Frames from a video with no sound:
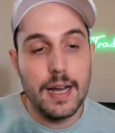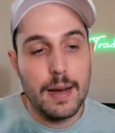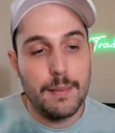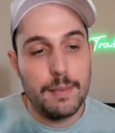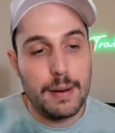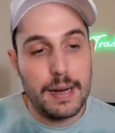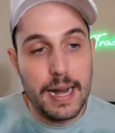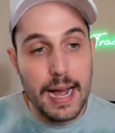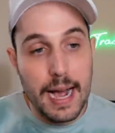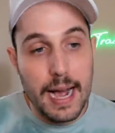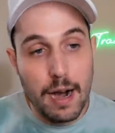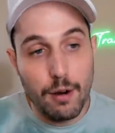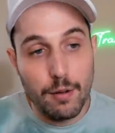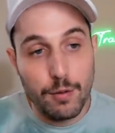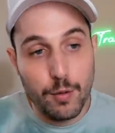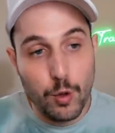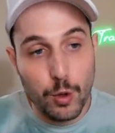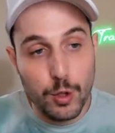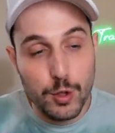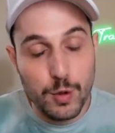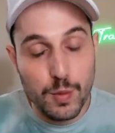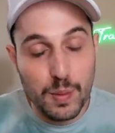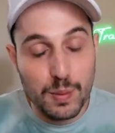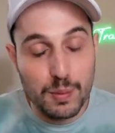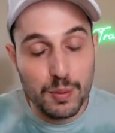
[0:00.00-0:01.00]
But now, of
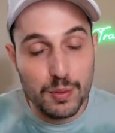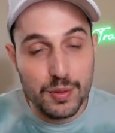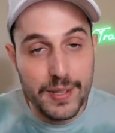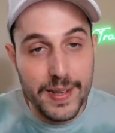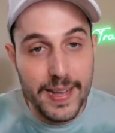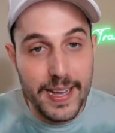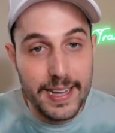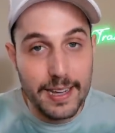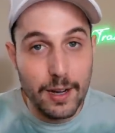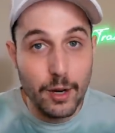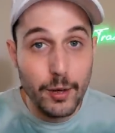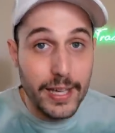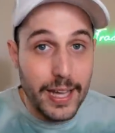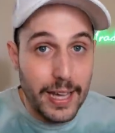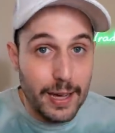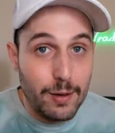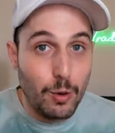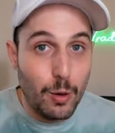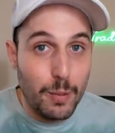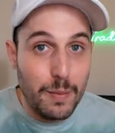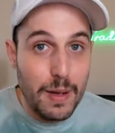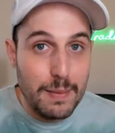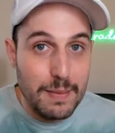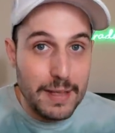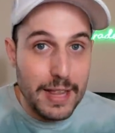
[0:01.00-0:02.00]
course, people saying, okay,
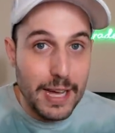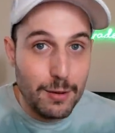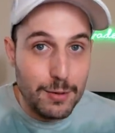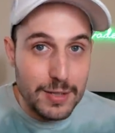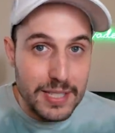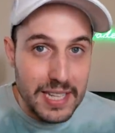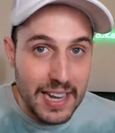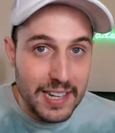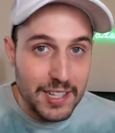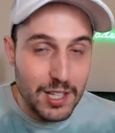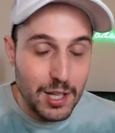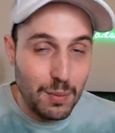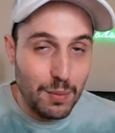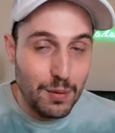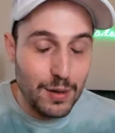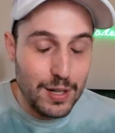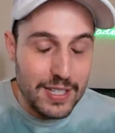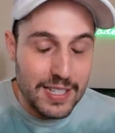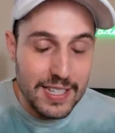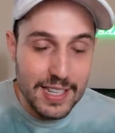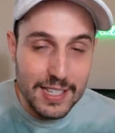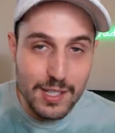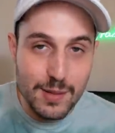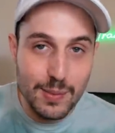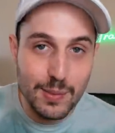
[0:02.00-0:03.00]
well, maybe that was actually pretty
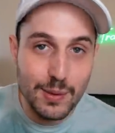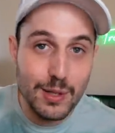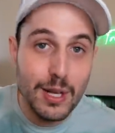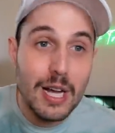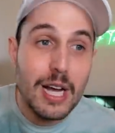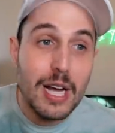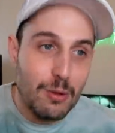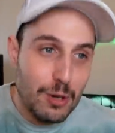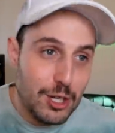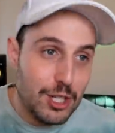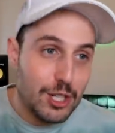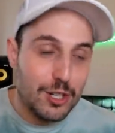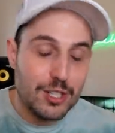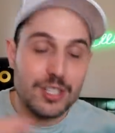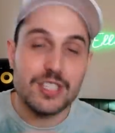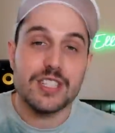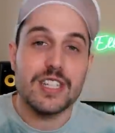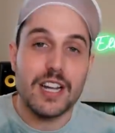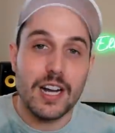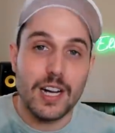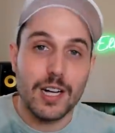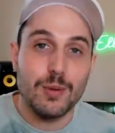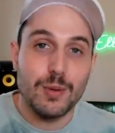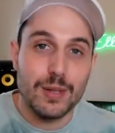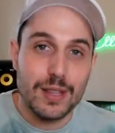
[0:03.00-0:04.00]
sensible. We should have
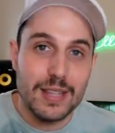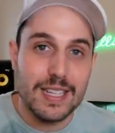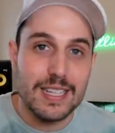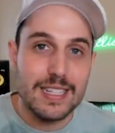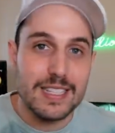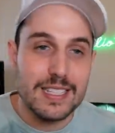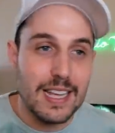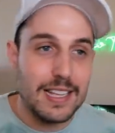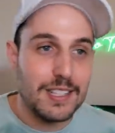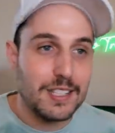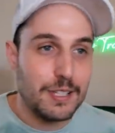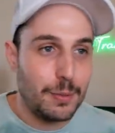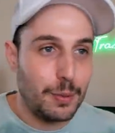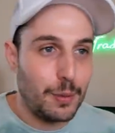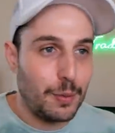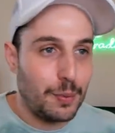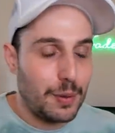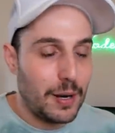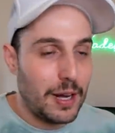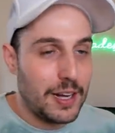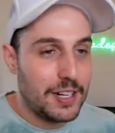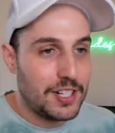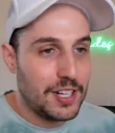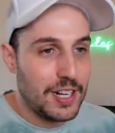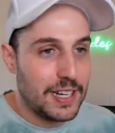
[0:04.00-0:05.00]
stuck with these sensible
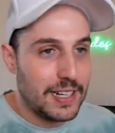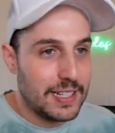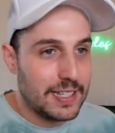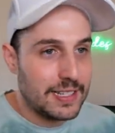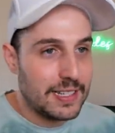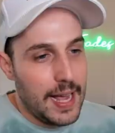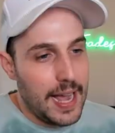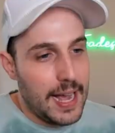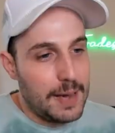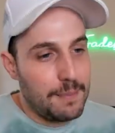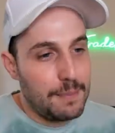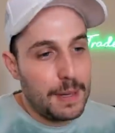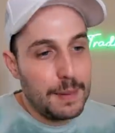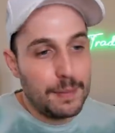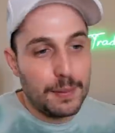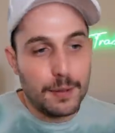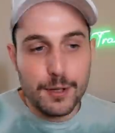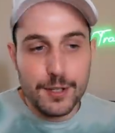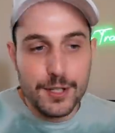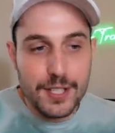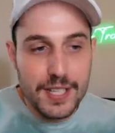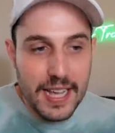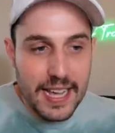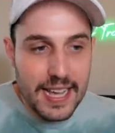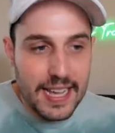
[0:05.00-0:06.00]
projects. And people
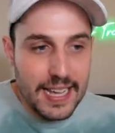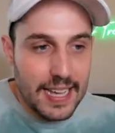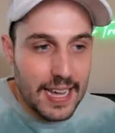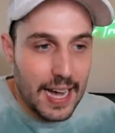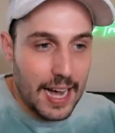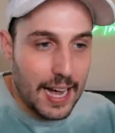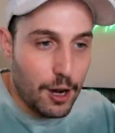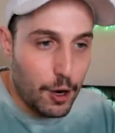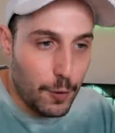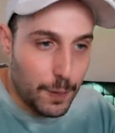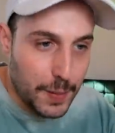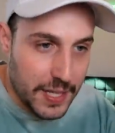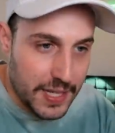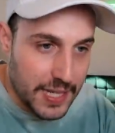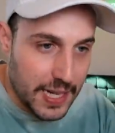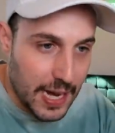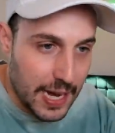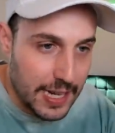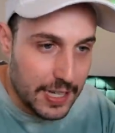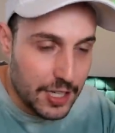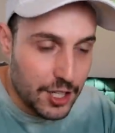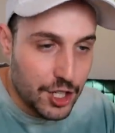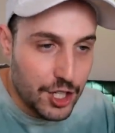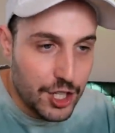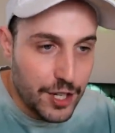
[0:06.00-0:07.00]
are saying, I hope the
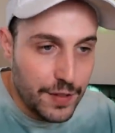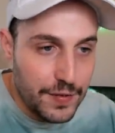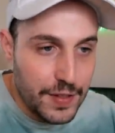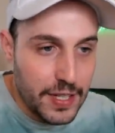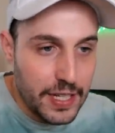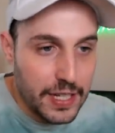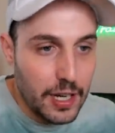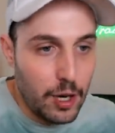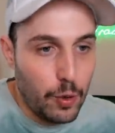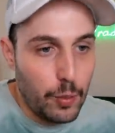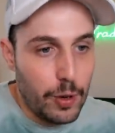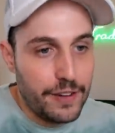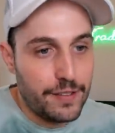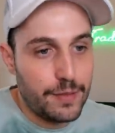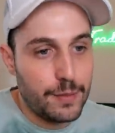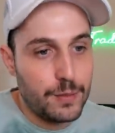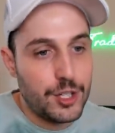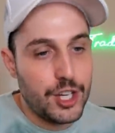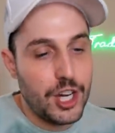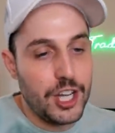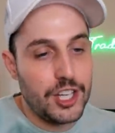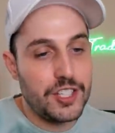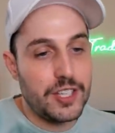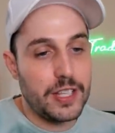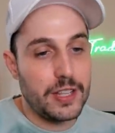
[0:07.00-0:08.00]
tide is shifting away from
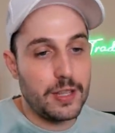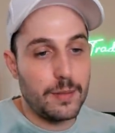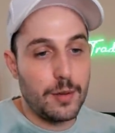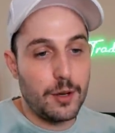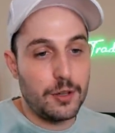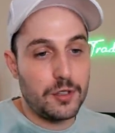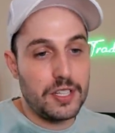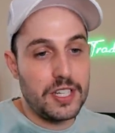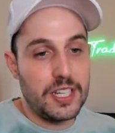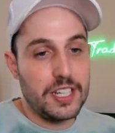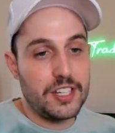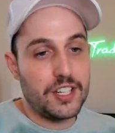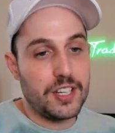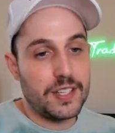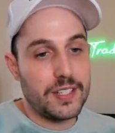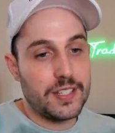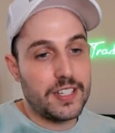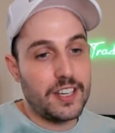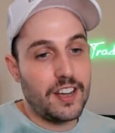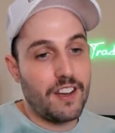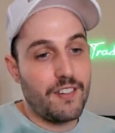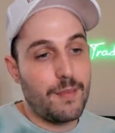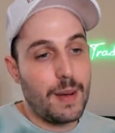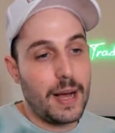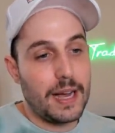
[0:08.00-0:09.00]
chasing the most degen
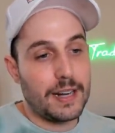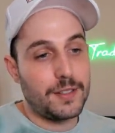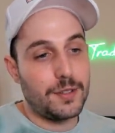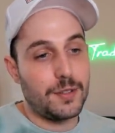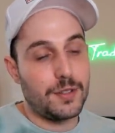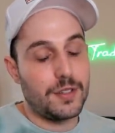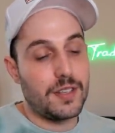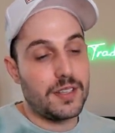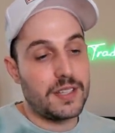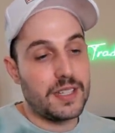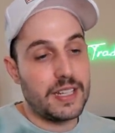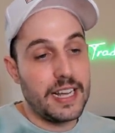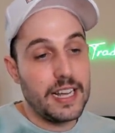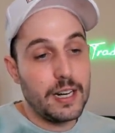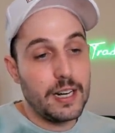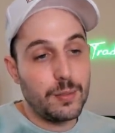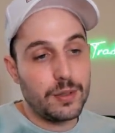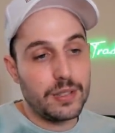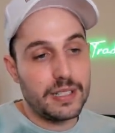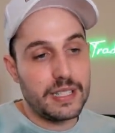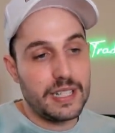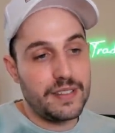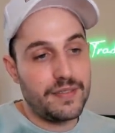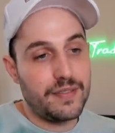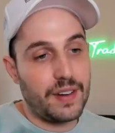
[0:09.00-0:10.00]
stuff back to
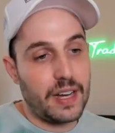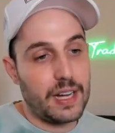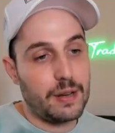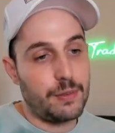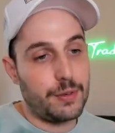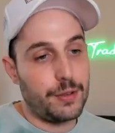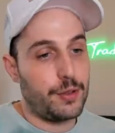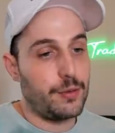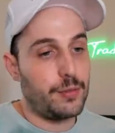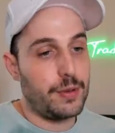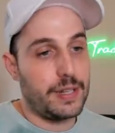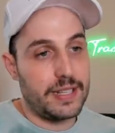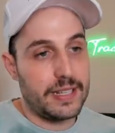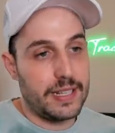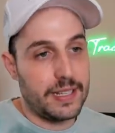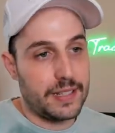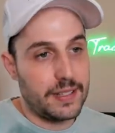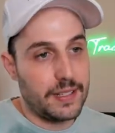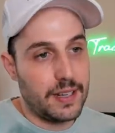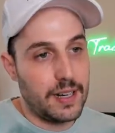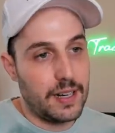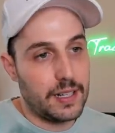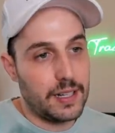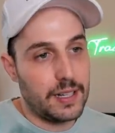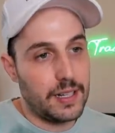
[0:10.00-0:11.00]
sustainable DeFi with the recent
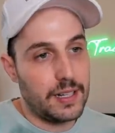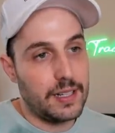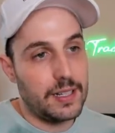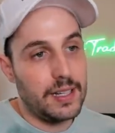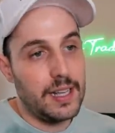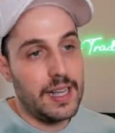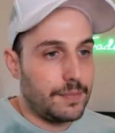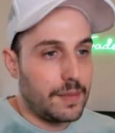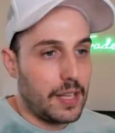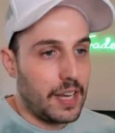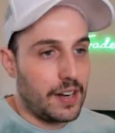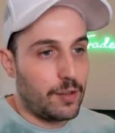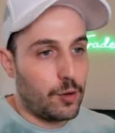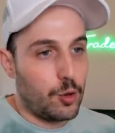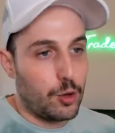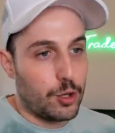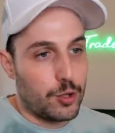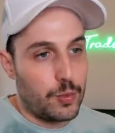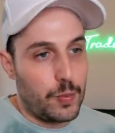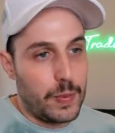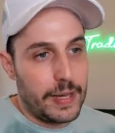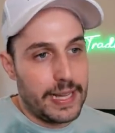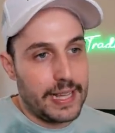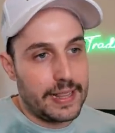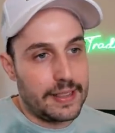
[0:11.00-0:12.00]
saga. And of
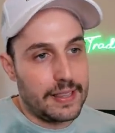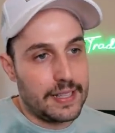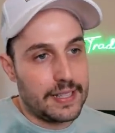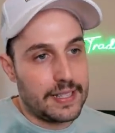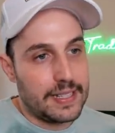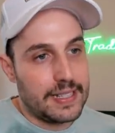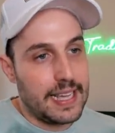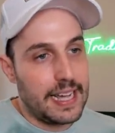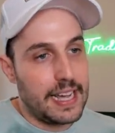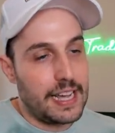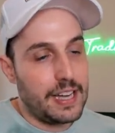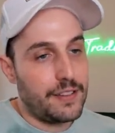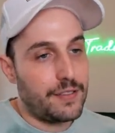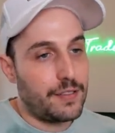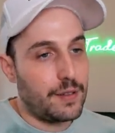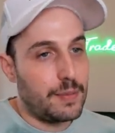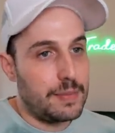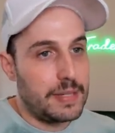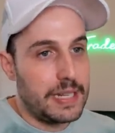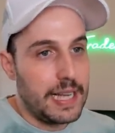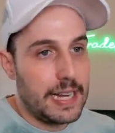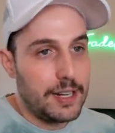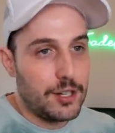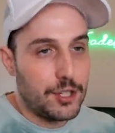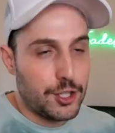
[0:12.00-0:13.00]
course, we get this saying from
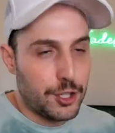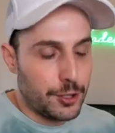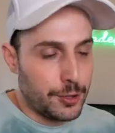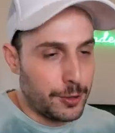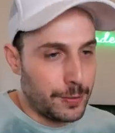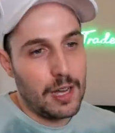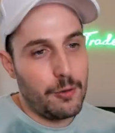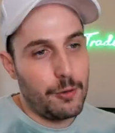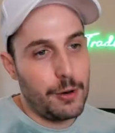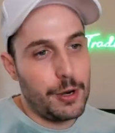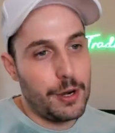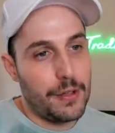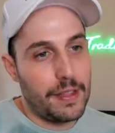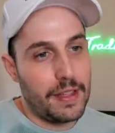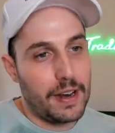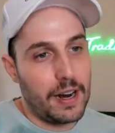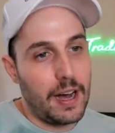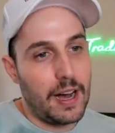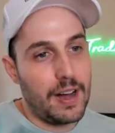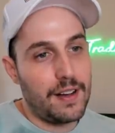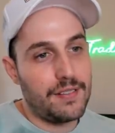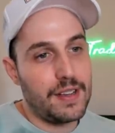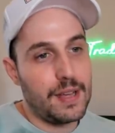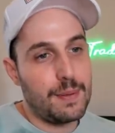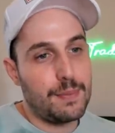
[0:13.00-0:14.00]
Danger. We know that
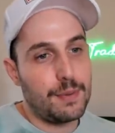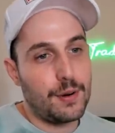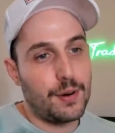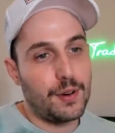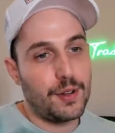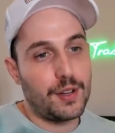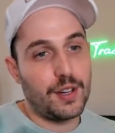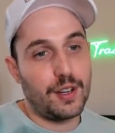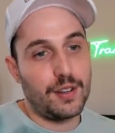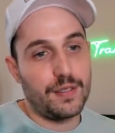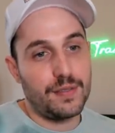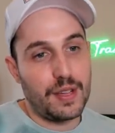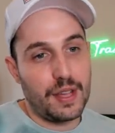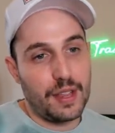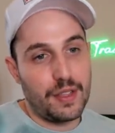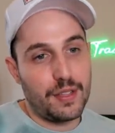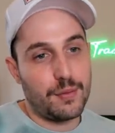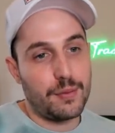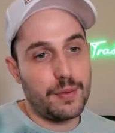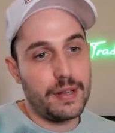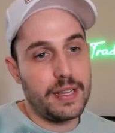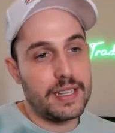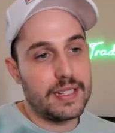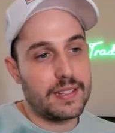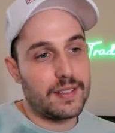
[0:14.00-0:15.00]
Aave Protocol
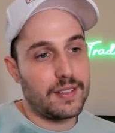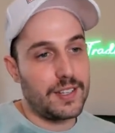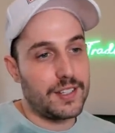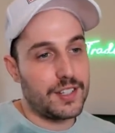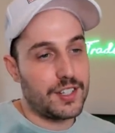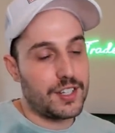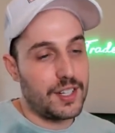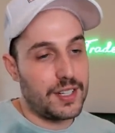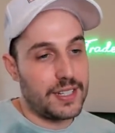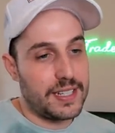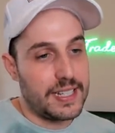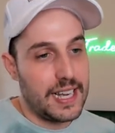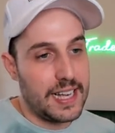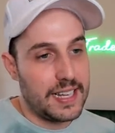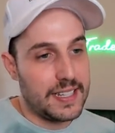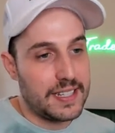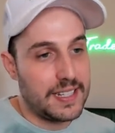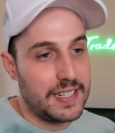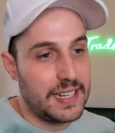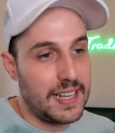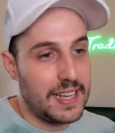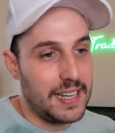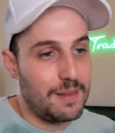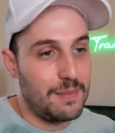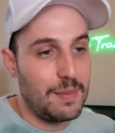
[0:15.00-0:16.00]
v3 is launched on
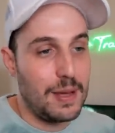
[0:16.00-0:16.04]
testnet.